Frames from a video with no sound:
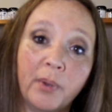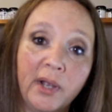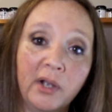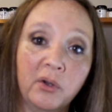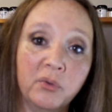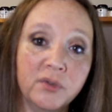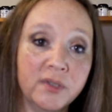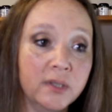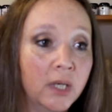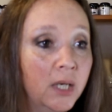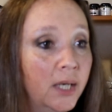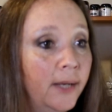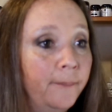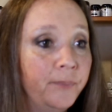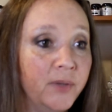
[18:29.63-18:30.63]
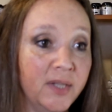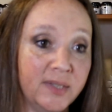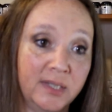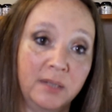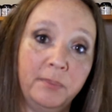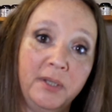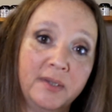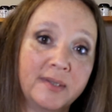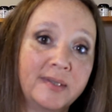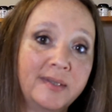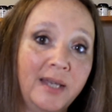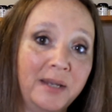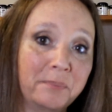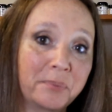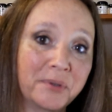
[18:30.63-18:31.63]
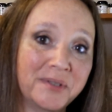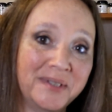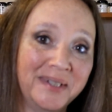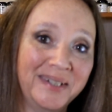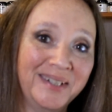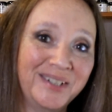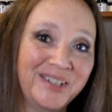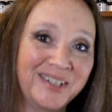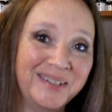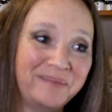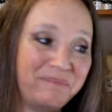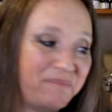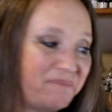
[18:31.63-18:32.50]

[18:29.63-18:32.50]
pounds, it's going to be the same percentage.